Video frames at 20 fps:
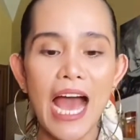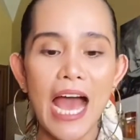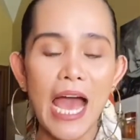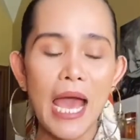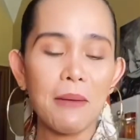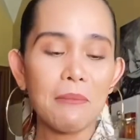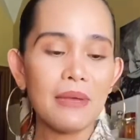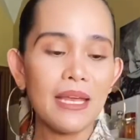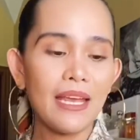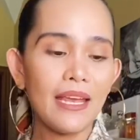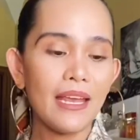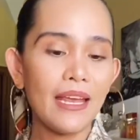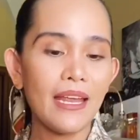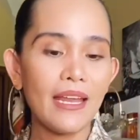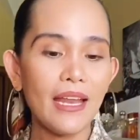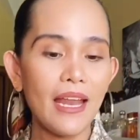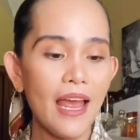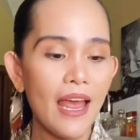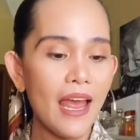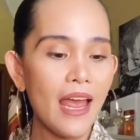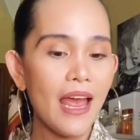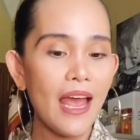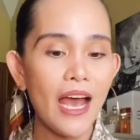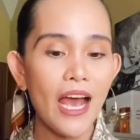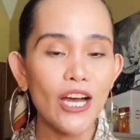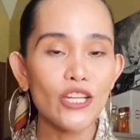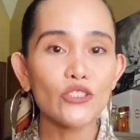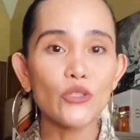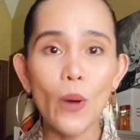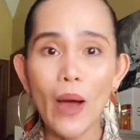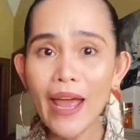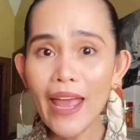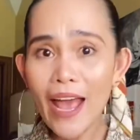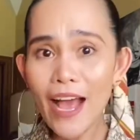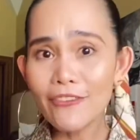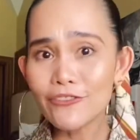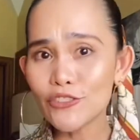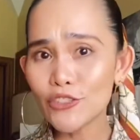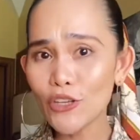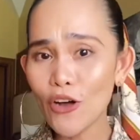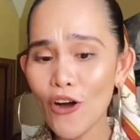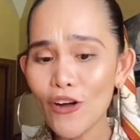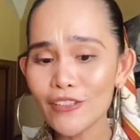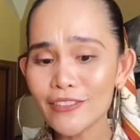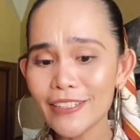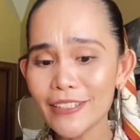I mean, do I have to call